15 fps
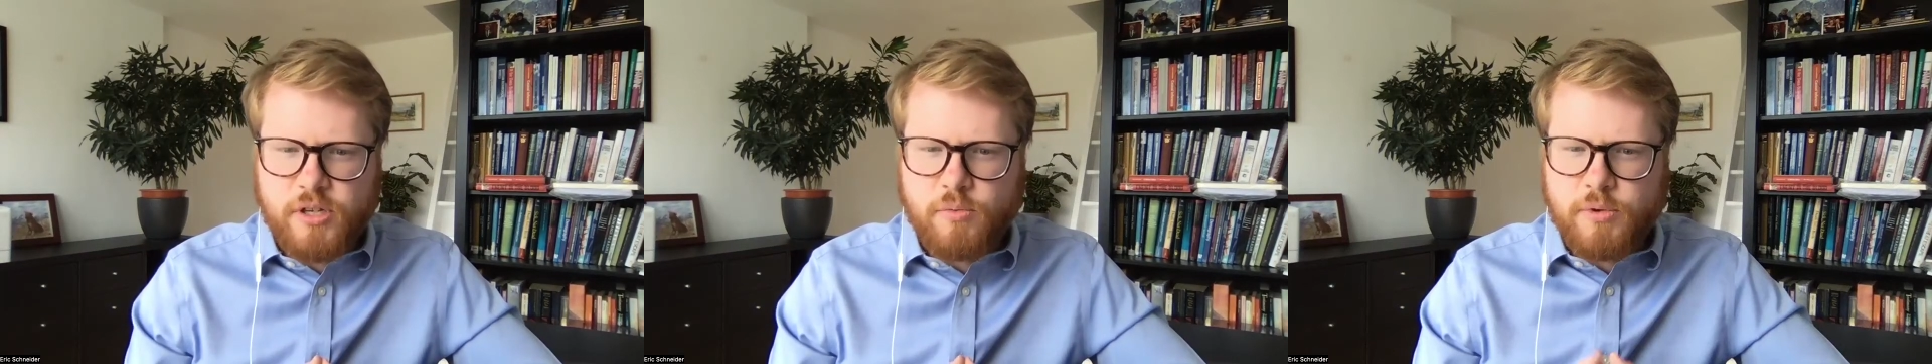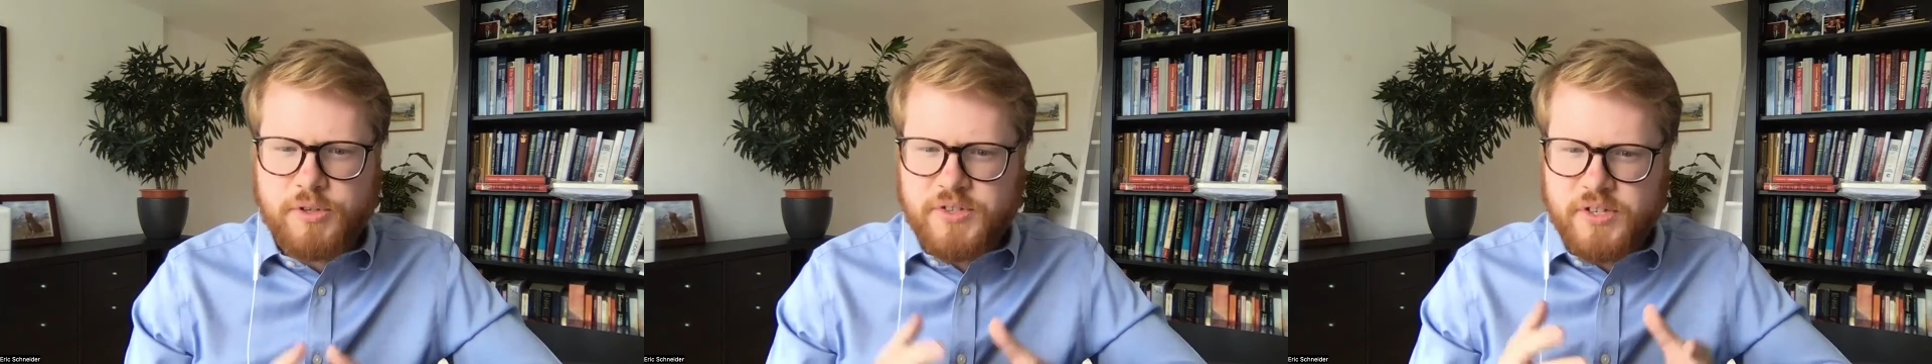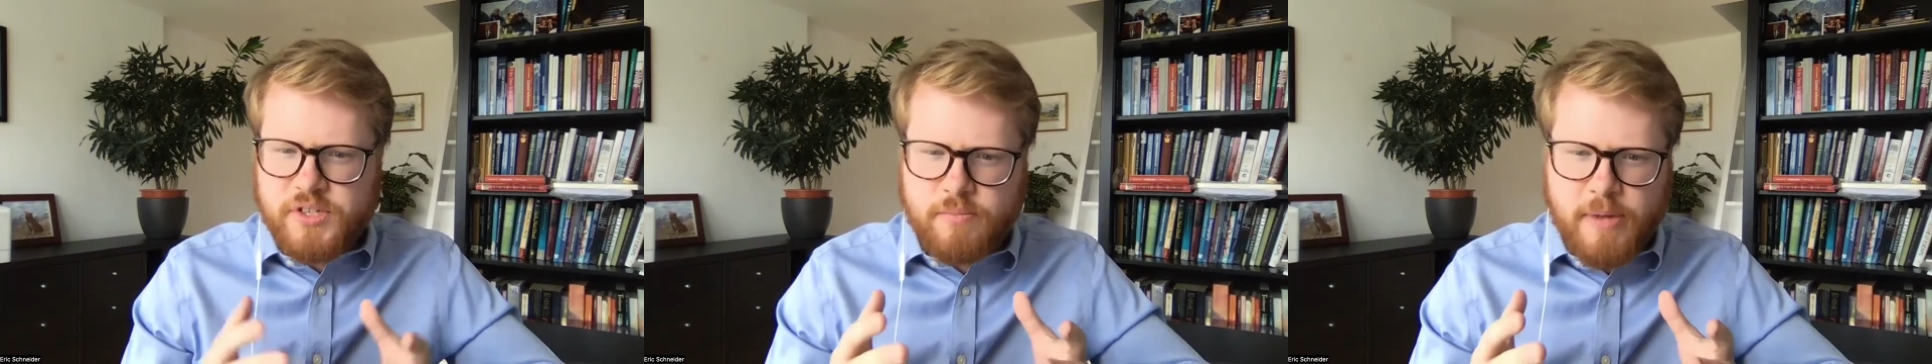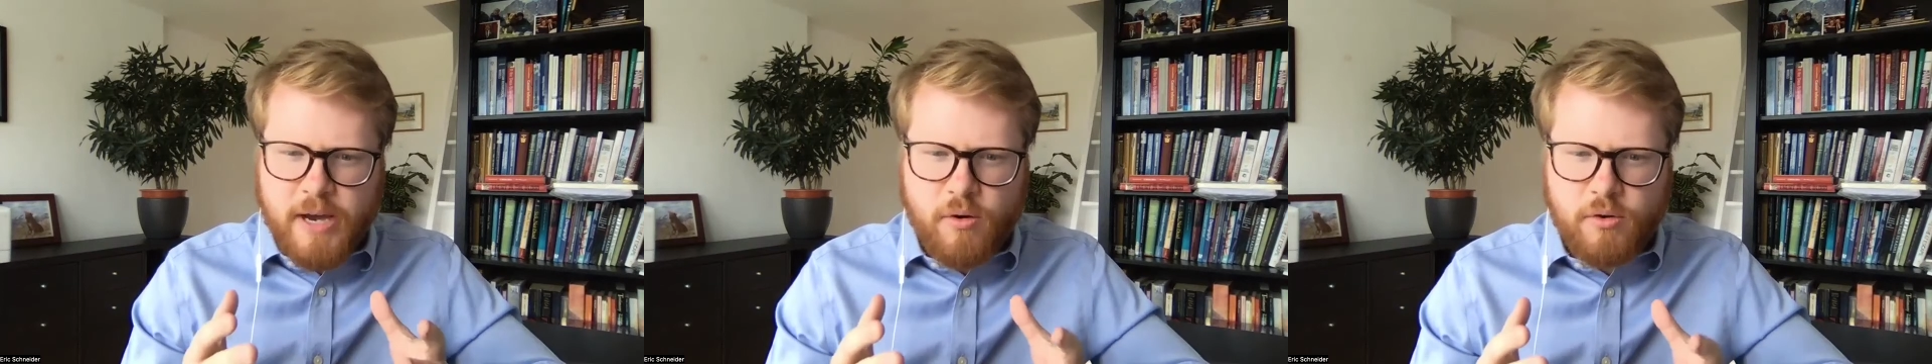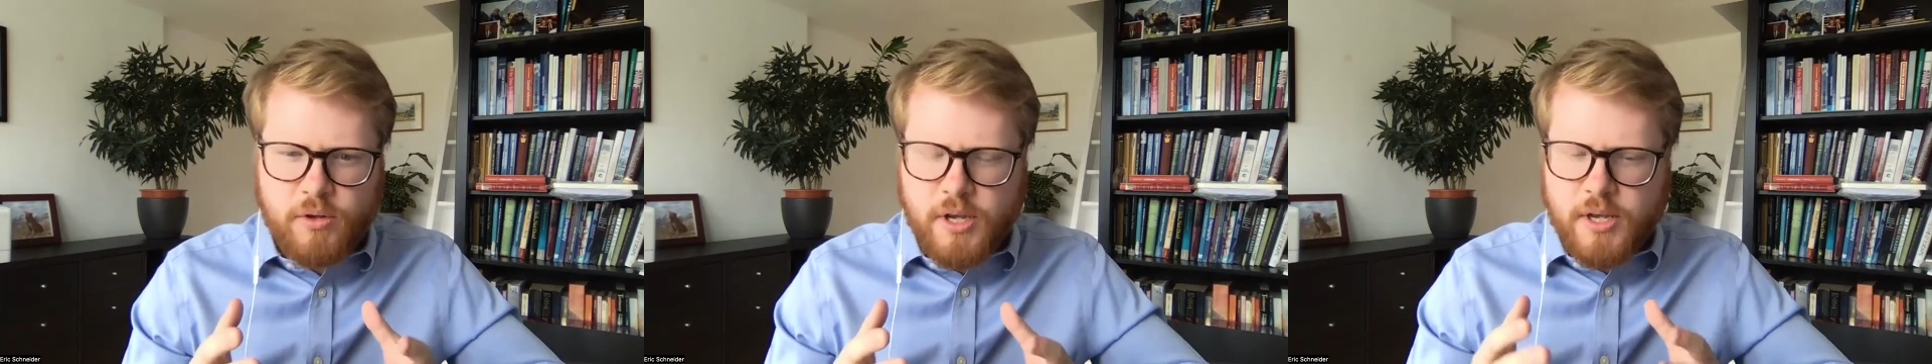Was this
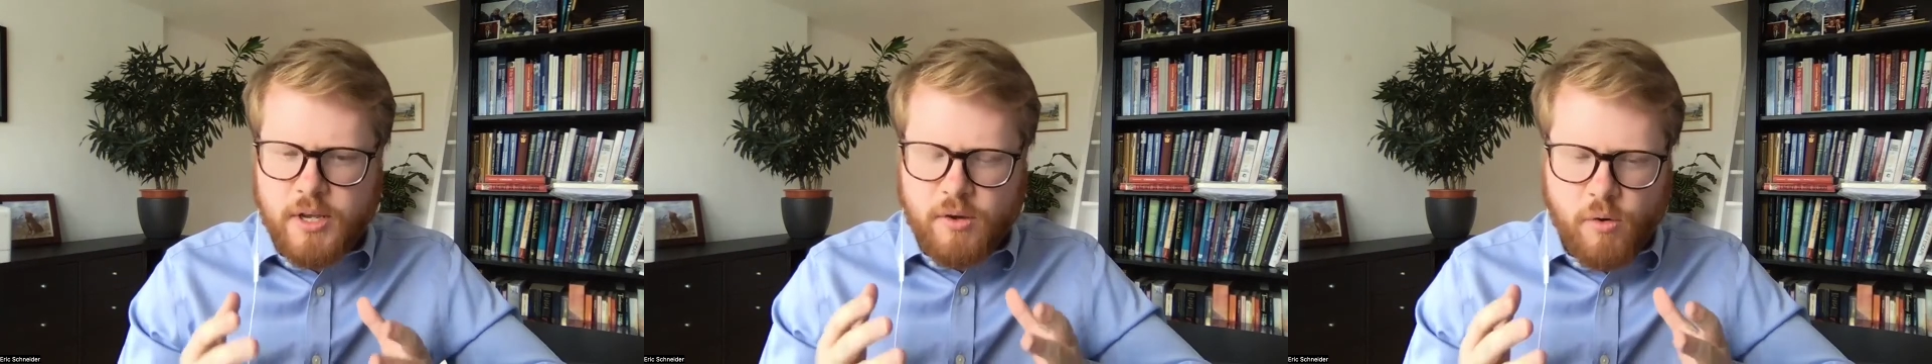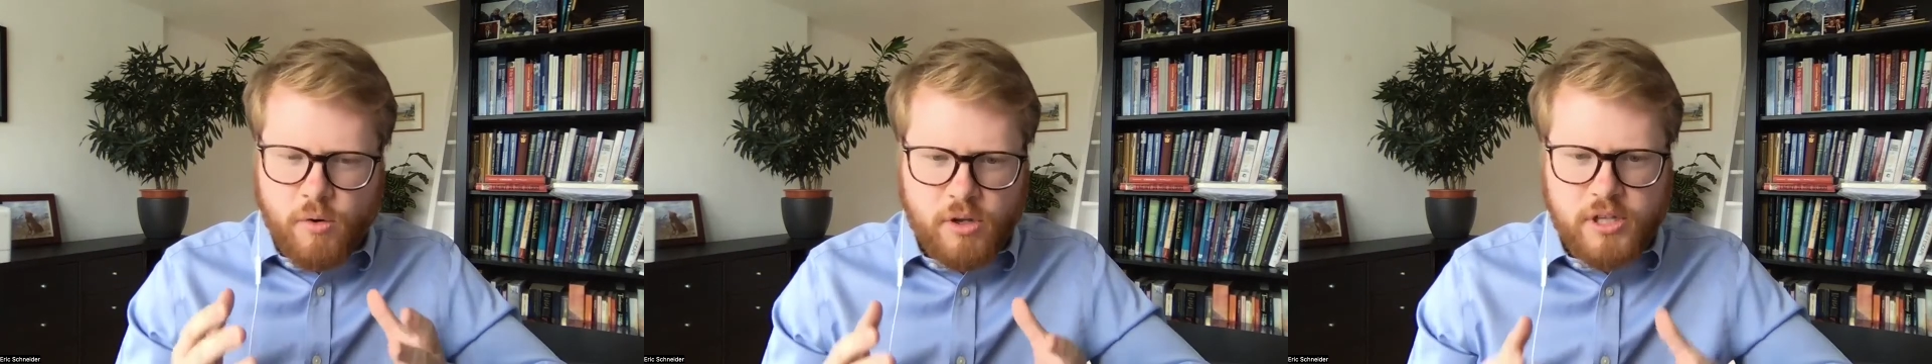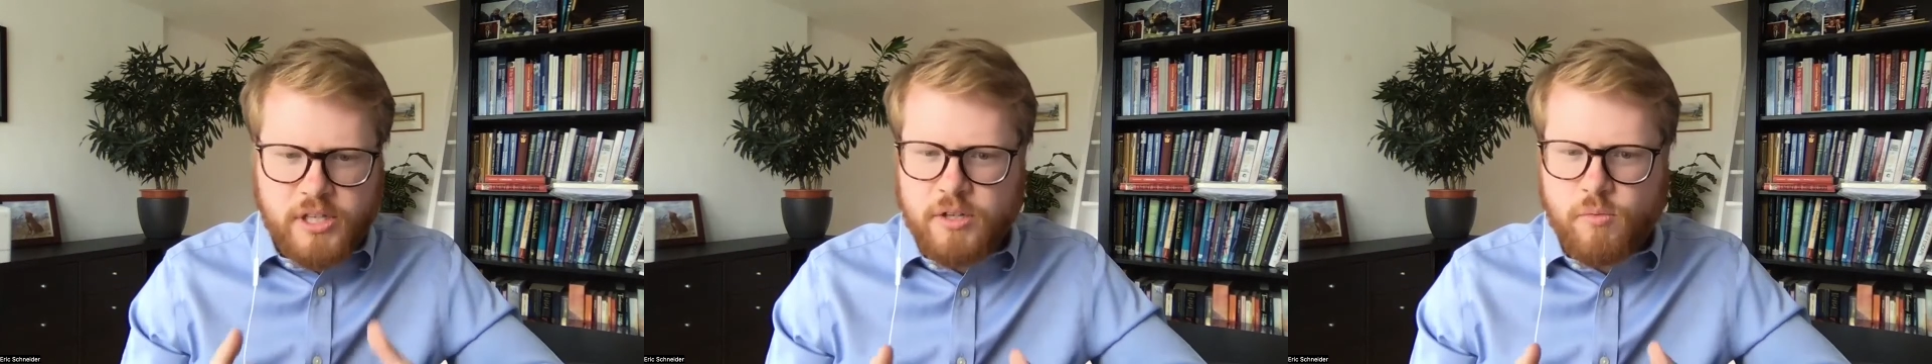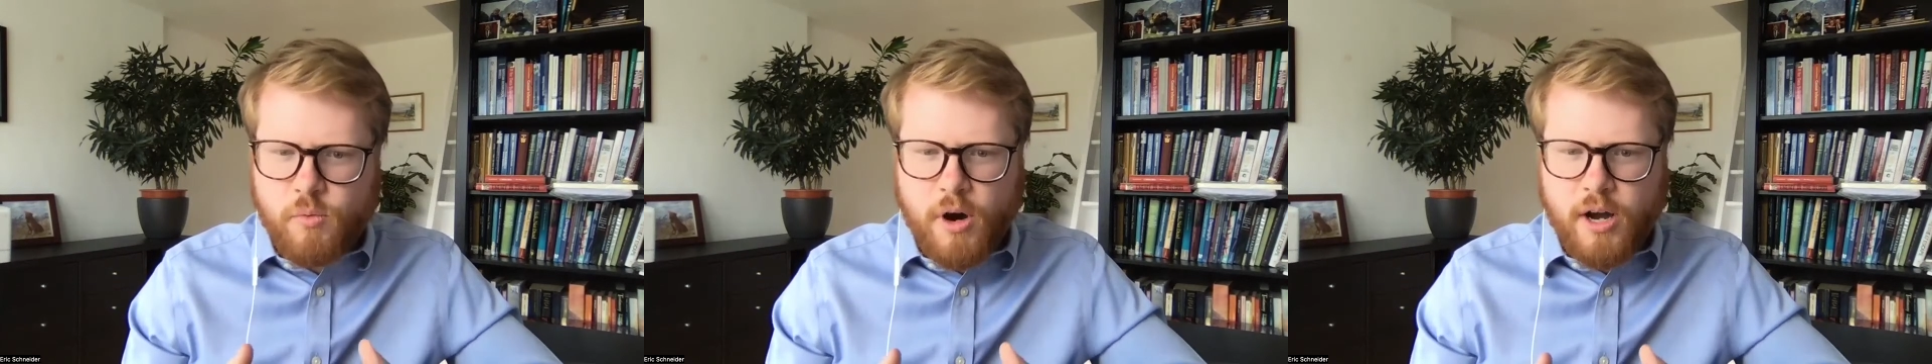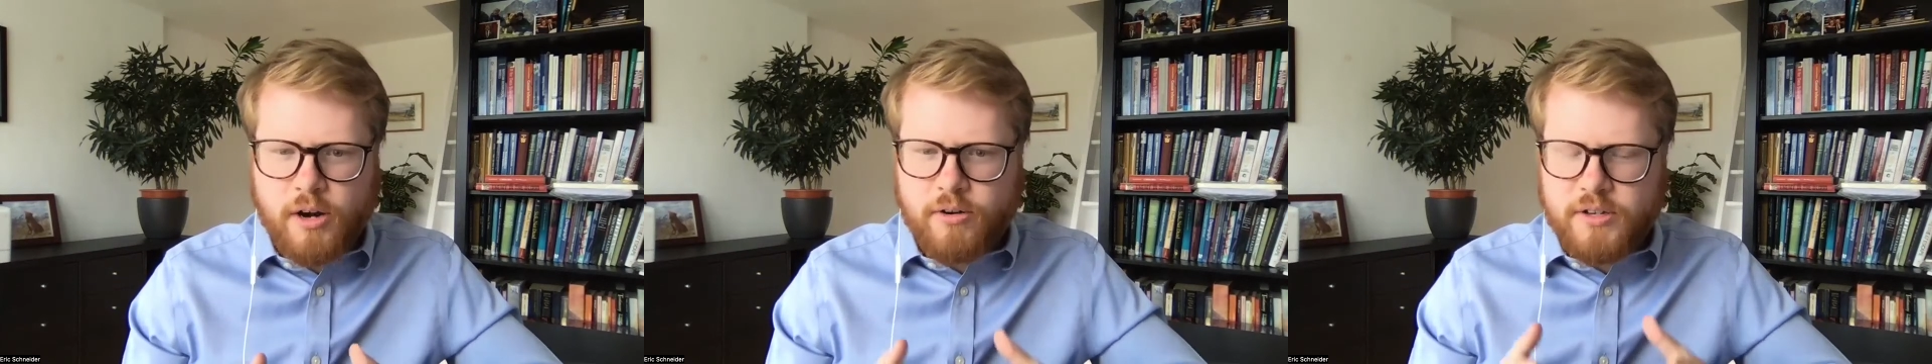about clean
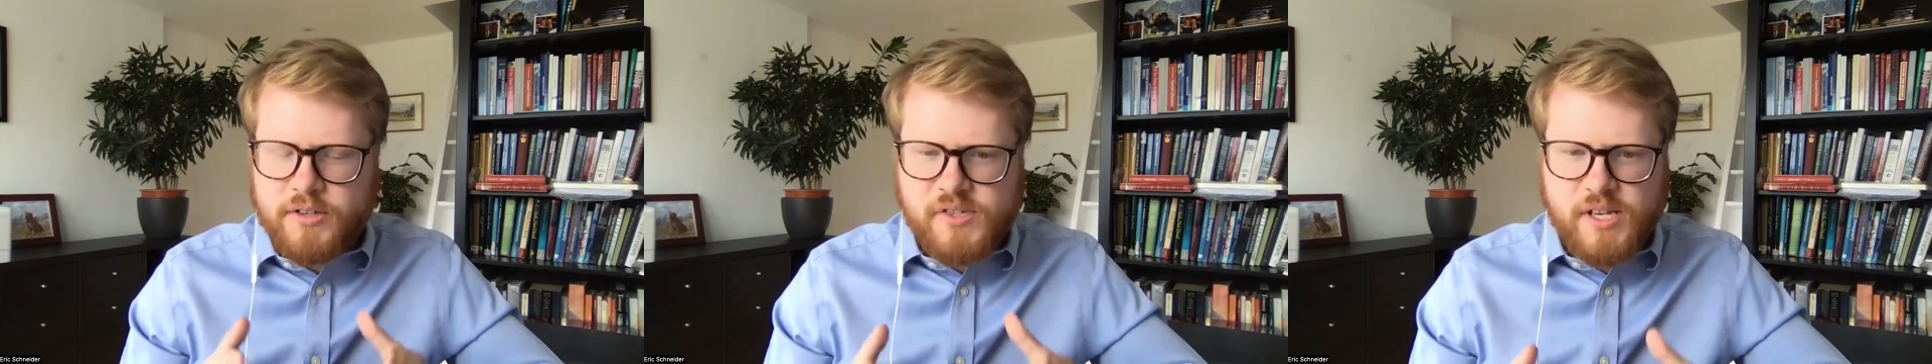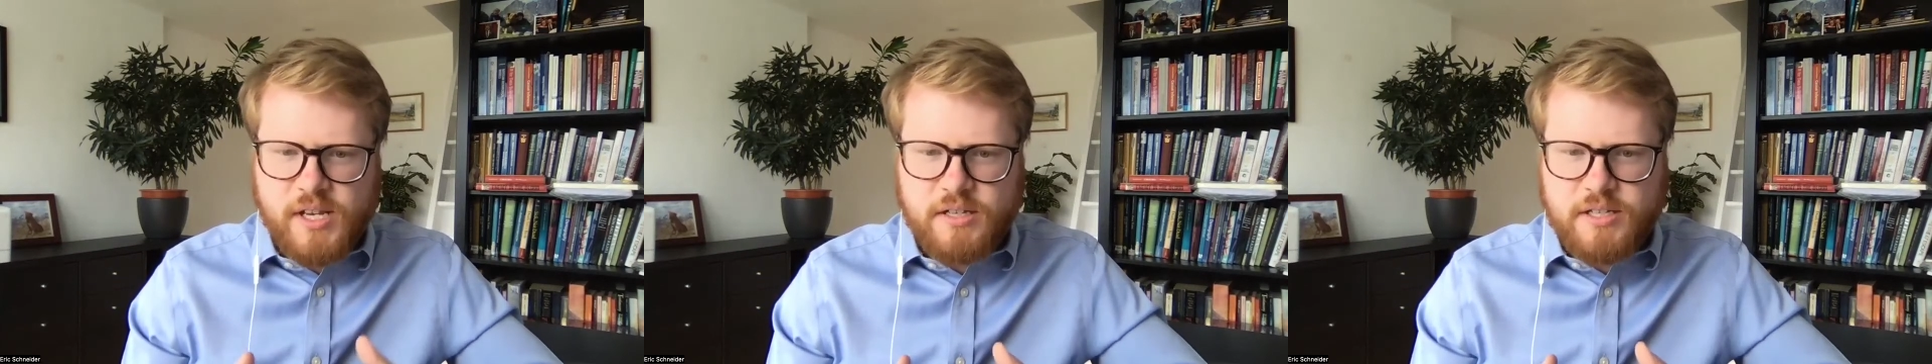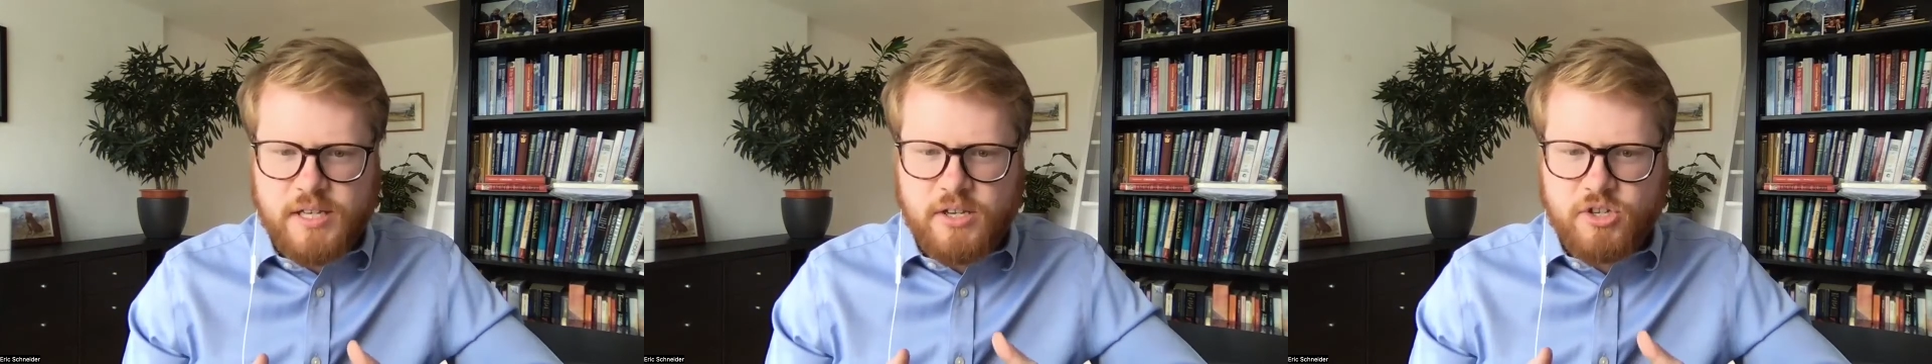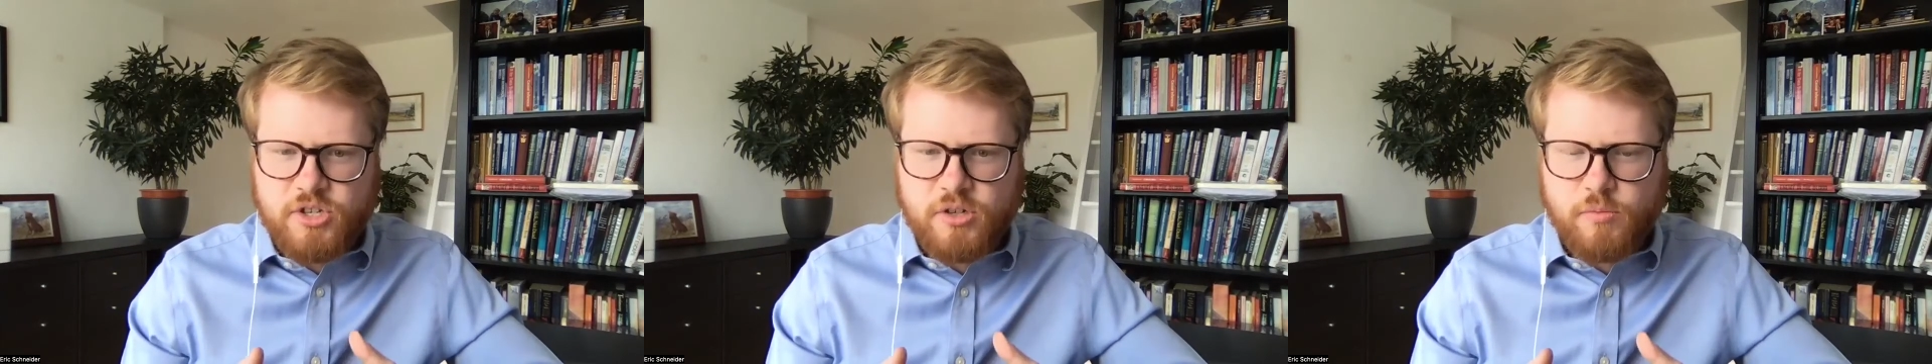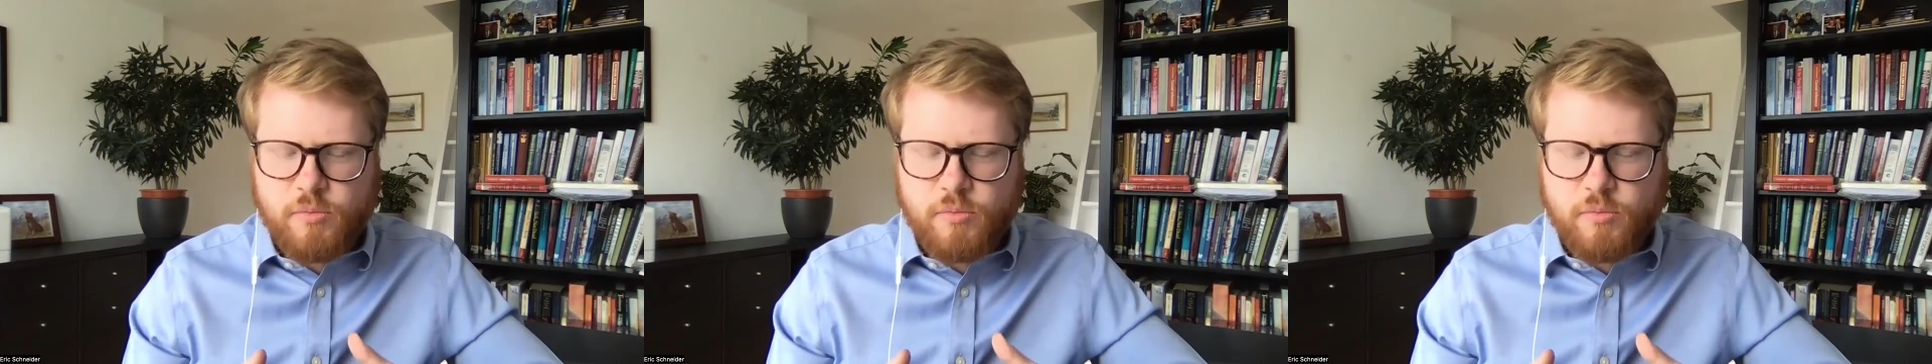water and sanitation?